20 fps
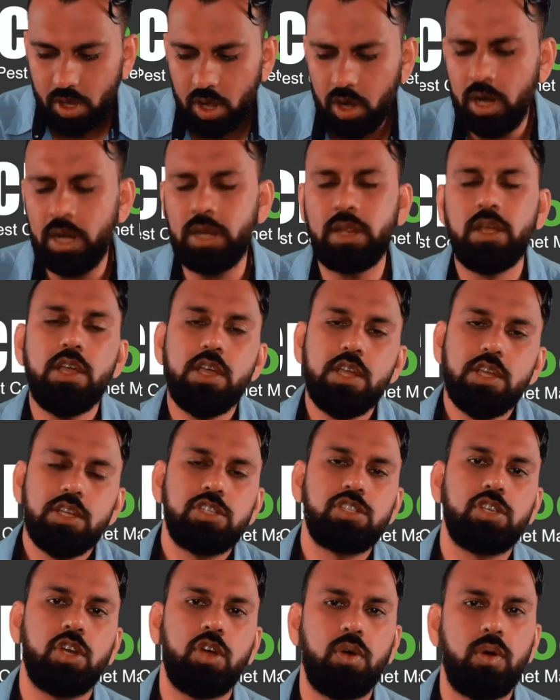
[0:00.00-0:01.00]
All right.
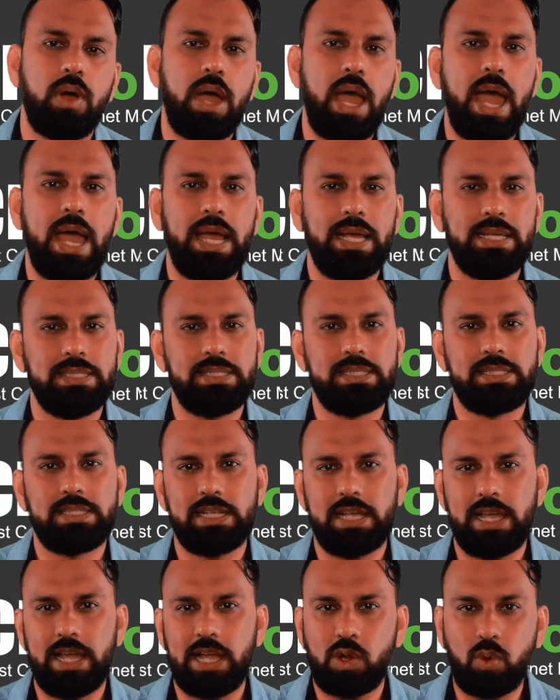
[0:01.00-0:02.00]
So
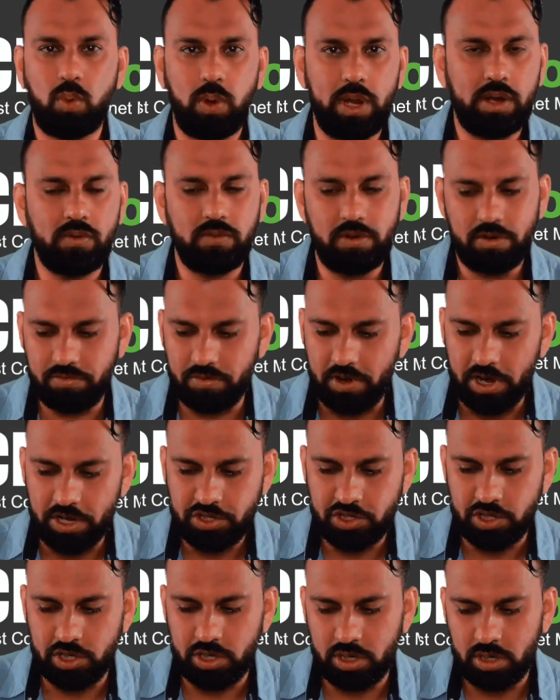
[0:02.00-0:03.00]
as a quick
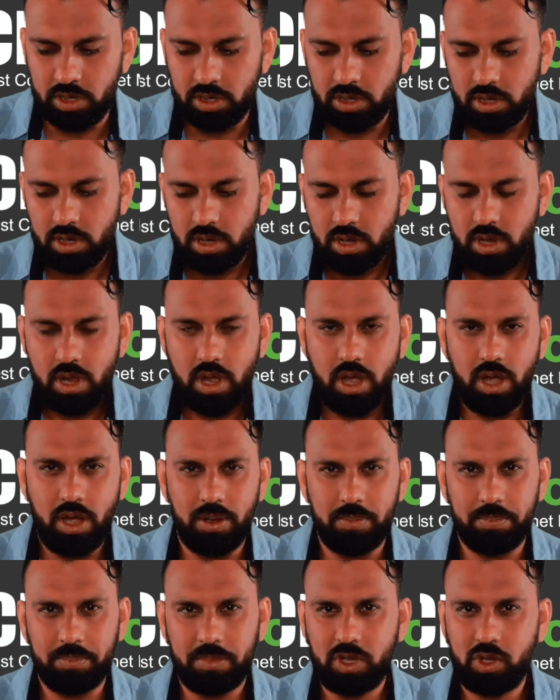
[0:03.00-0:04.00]
refresher,
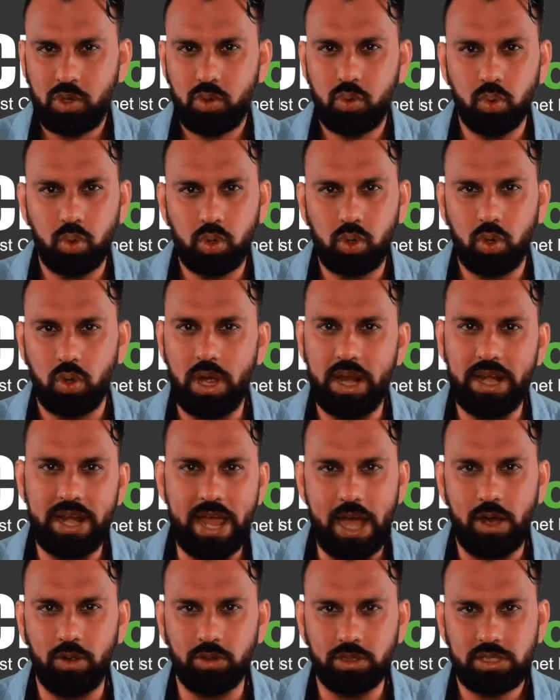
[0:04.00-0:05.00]
Google
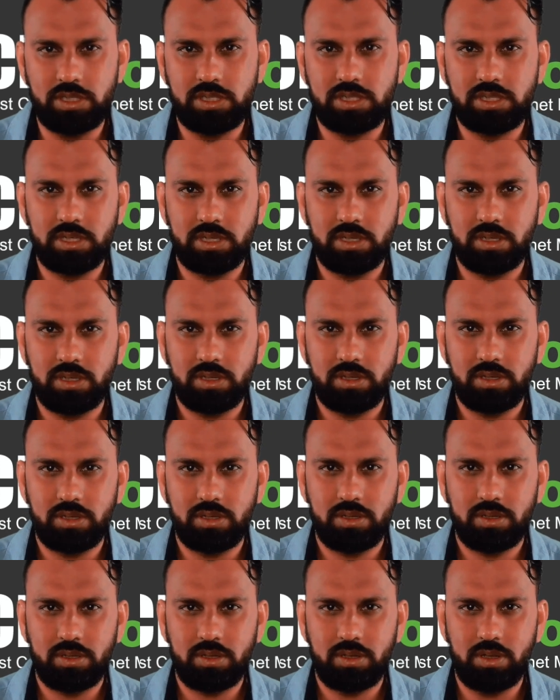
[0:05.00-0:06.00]
announced,
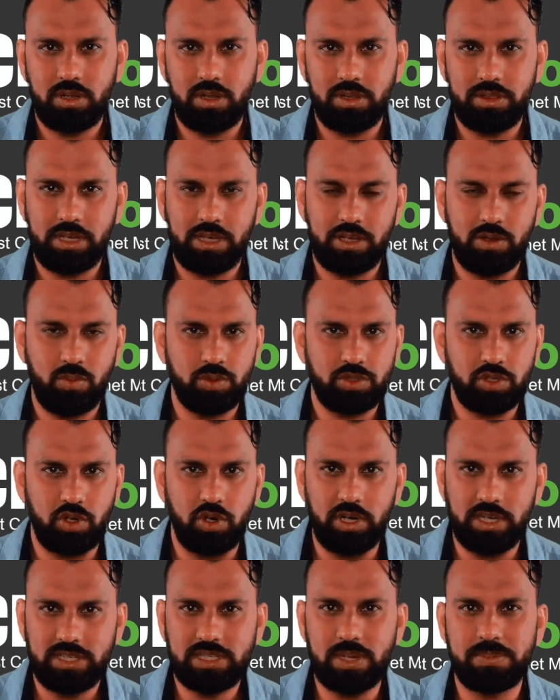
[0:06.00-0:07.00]
I think it was
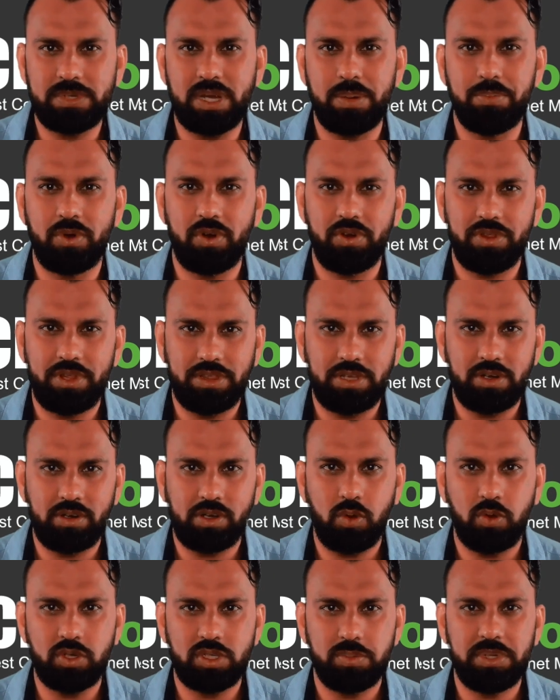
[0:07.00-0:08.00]
early September, that
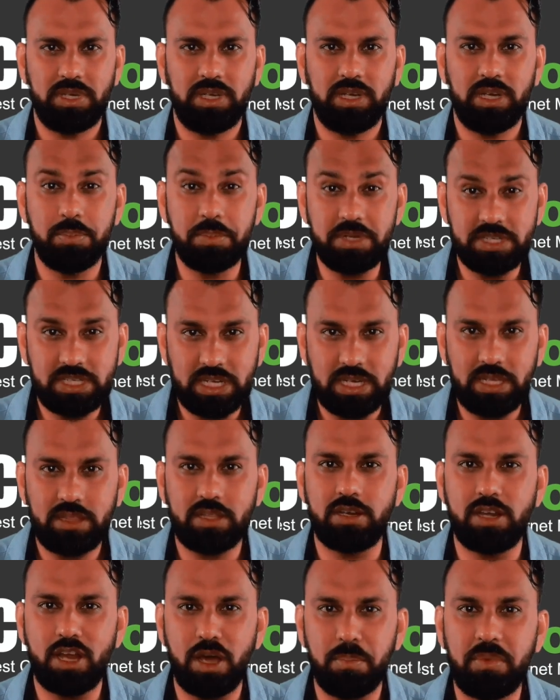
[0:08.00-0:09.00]
they're going to be limiting
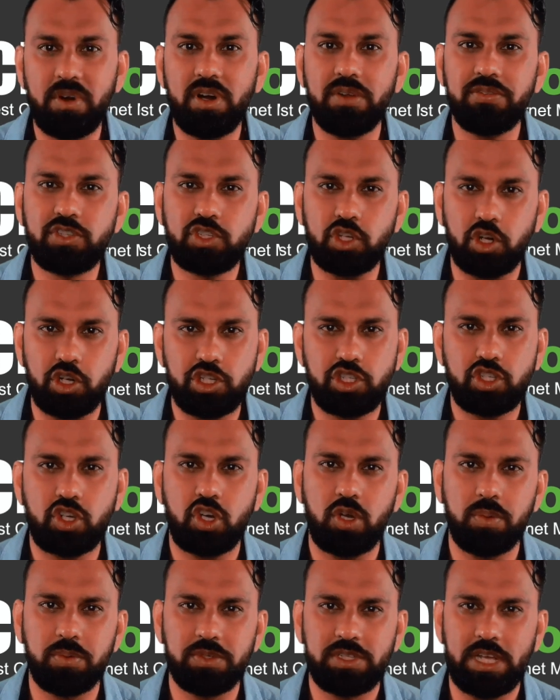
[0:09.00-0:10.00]
the number of search
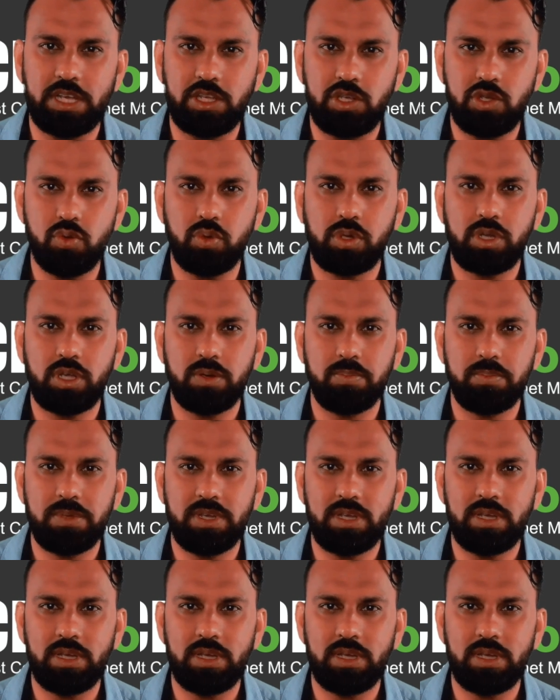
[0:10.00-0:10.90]
terms that you can